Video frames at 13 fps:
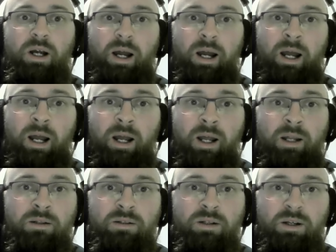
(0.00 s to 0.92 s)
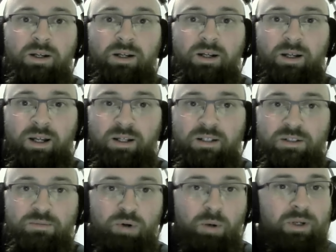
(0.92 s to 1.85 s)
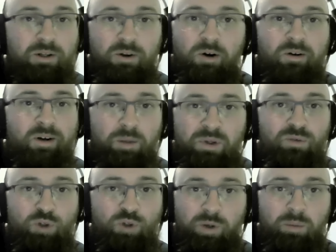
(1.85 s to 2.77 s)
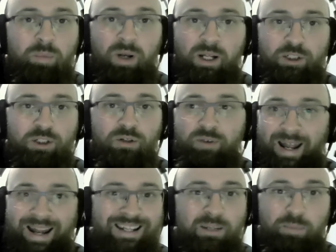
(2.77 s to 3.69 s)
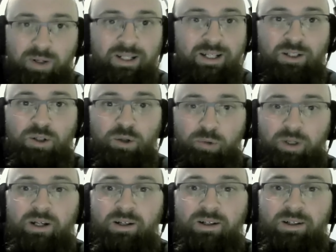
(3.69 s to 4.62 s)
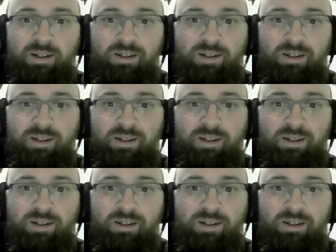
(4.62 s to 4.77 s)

And it's probably not going to be viewing pleasure for anybody in the arena.